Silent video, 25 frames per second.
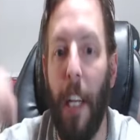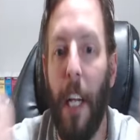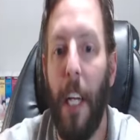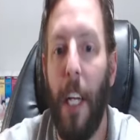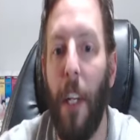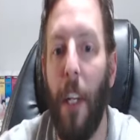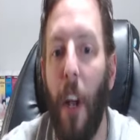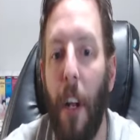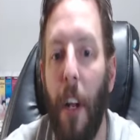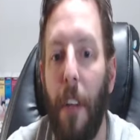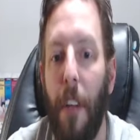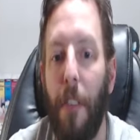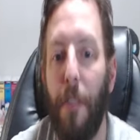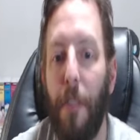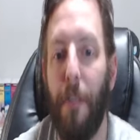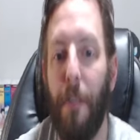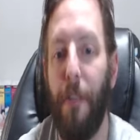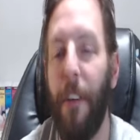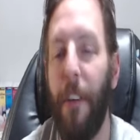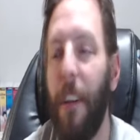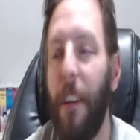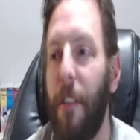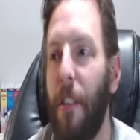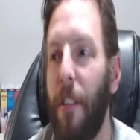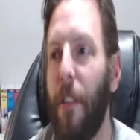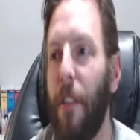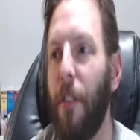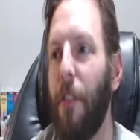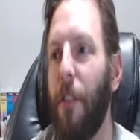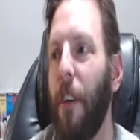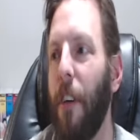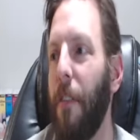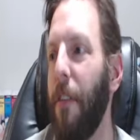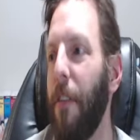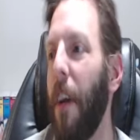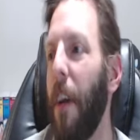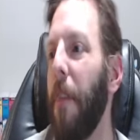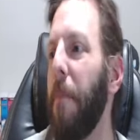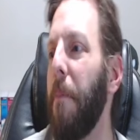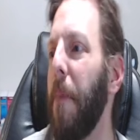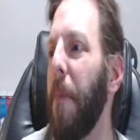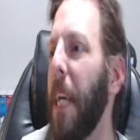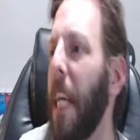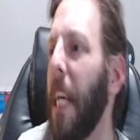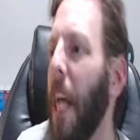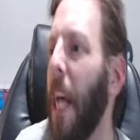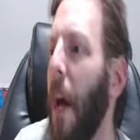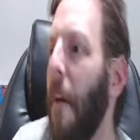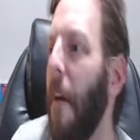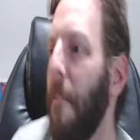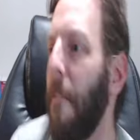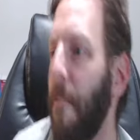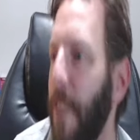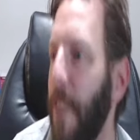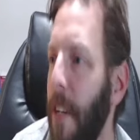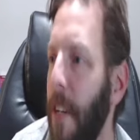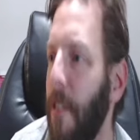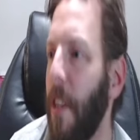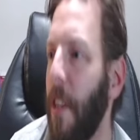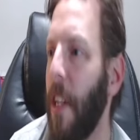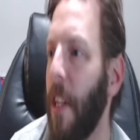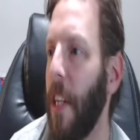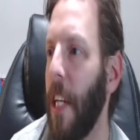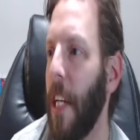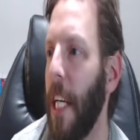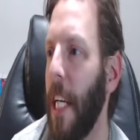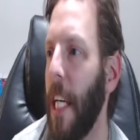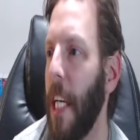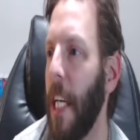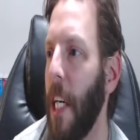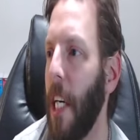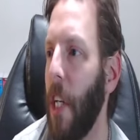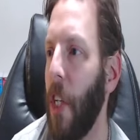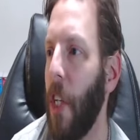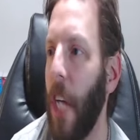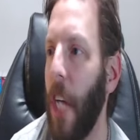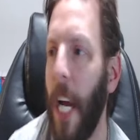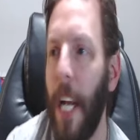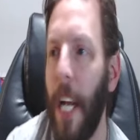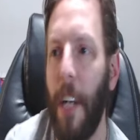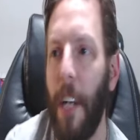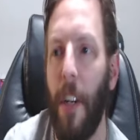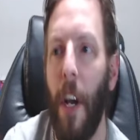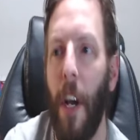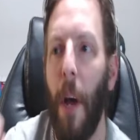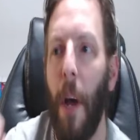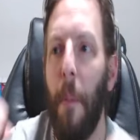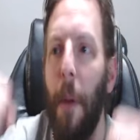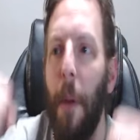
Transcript: Like, not his physical self, not being physically chained,